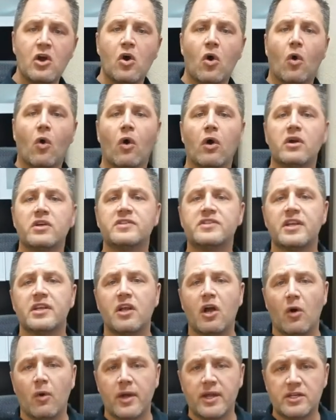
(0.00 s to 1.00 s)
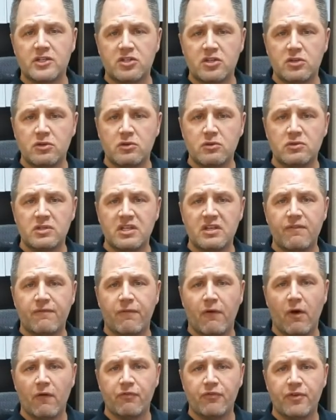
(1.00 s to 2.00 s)
or is it going to
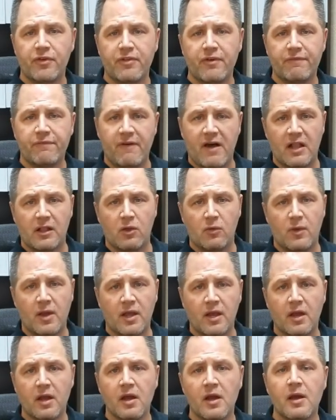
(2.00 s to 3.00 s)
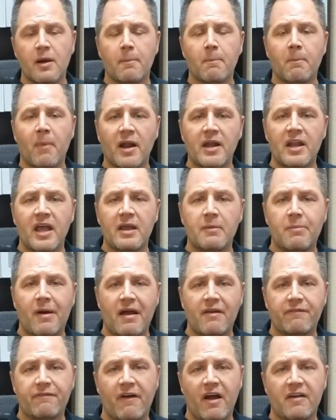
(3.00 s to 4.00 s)
default to the following Monday by
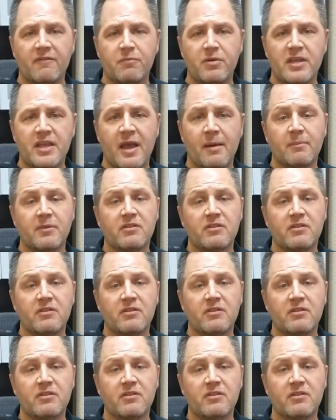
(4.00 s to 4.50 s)
five p m?